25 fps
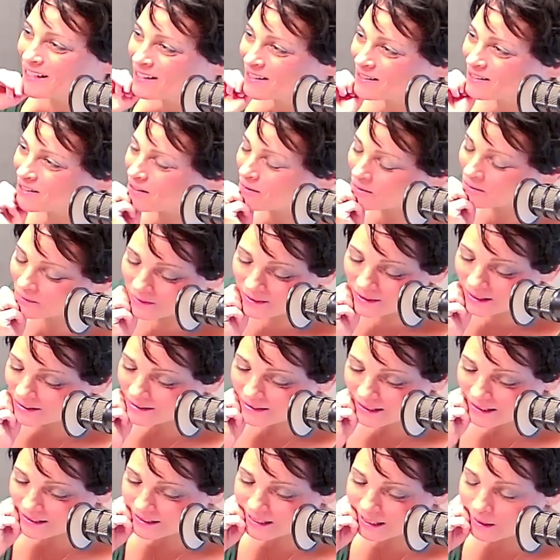So
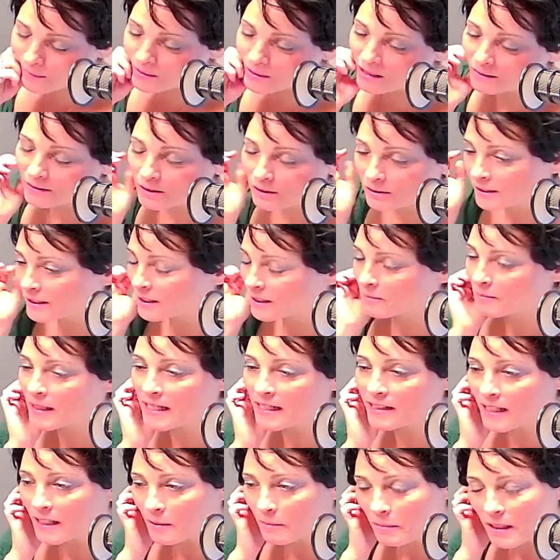that's absolutely
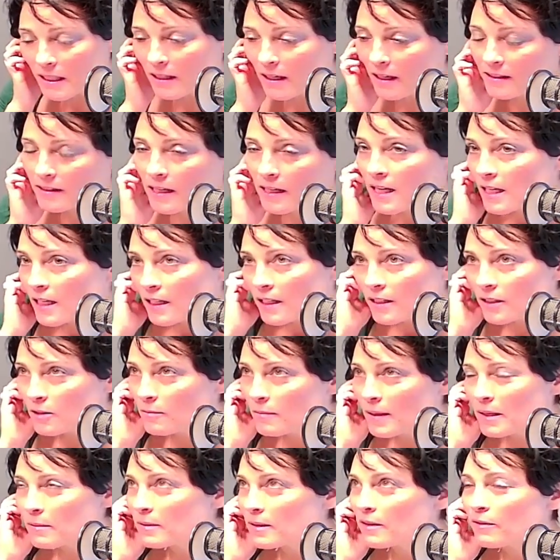amazing, because you
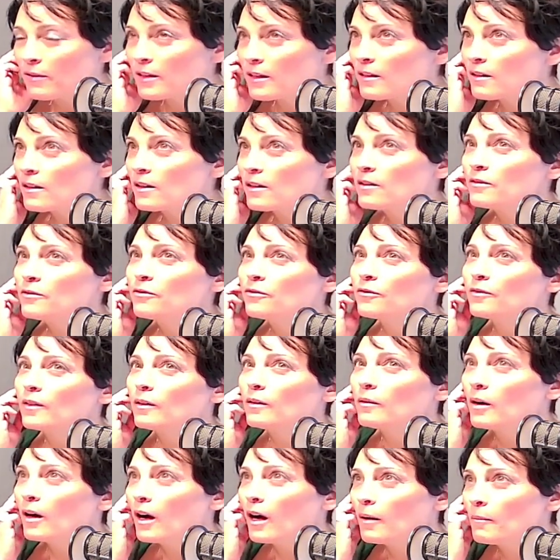make me think of
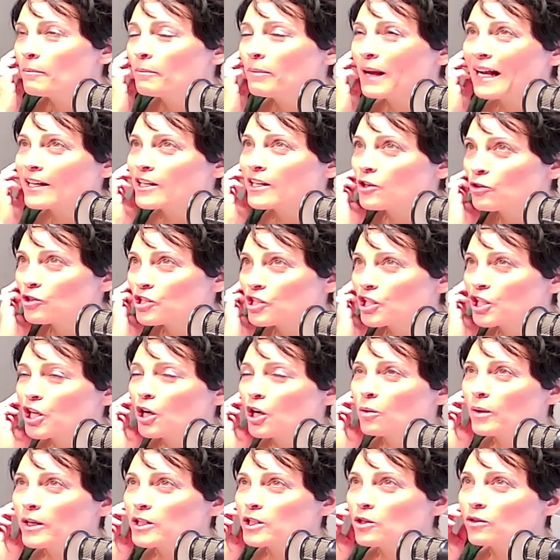back years
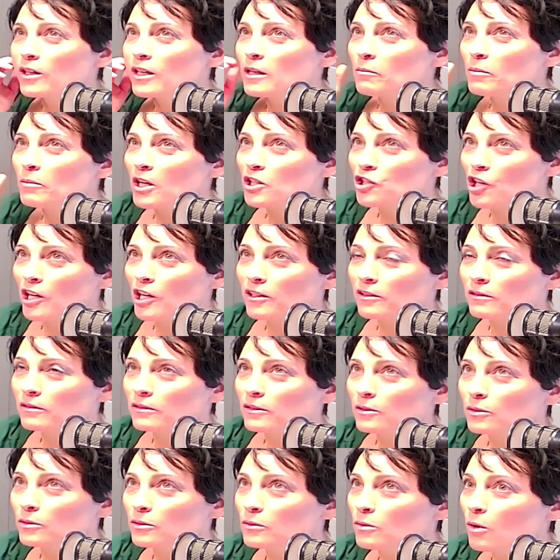ago when Yogi Bhajan,
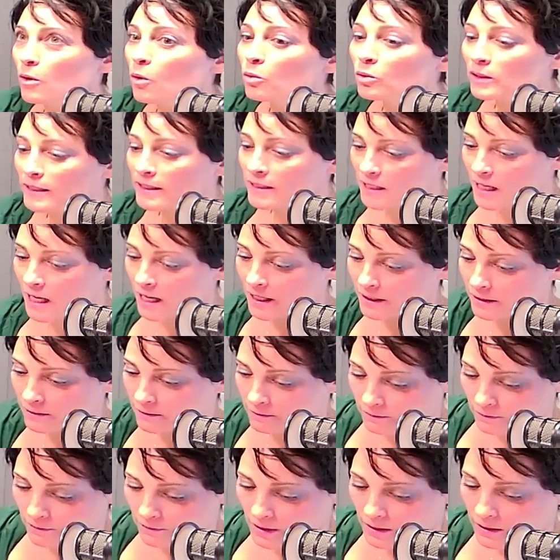who only died
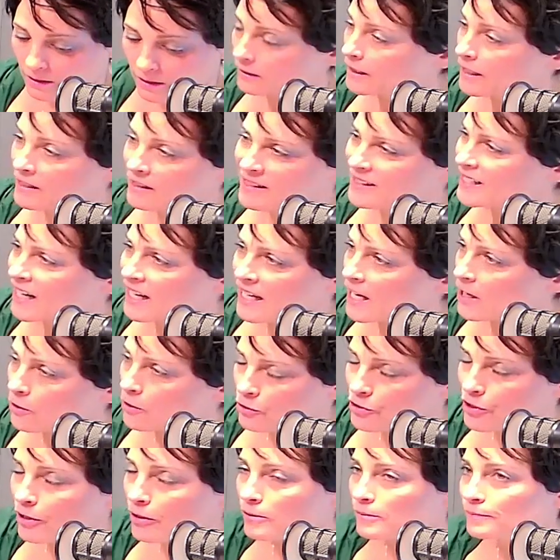in the last decade
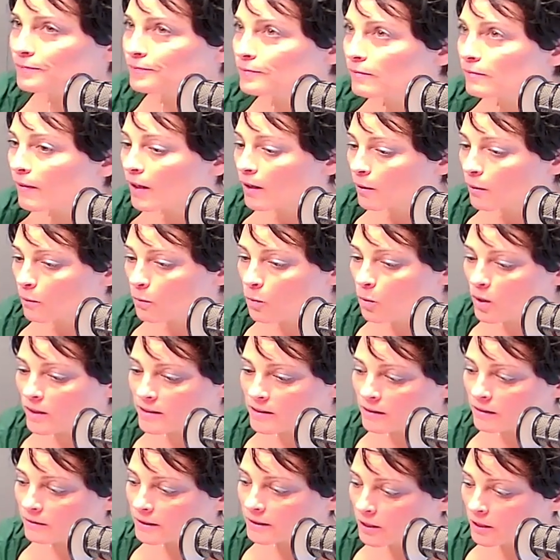or so, was
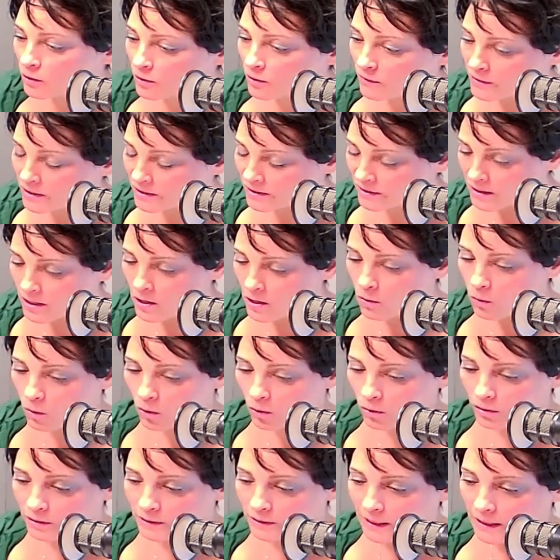the leader of the Sikh
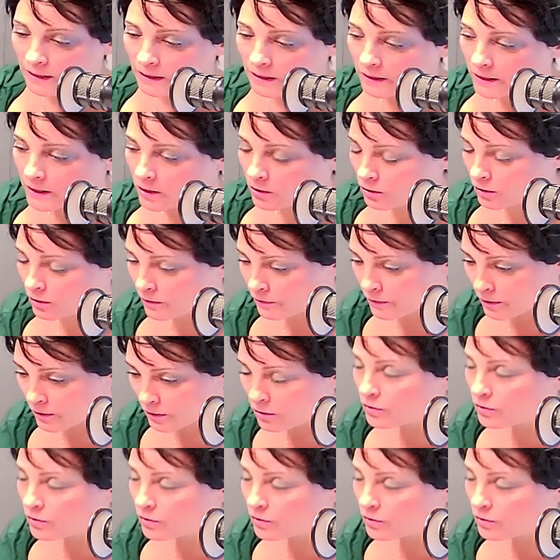world and the leader of the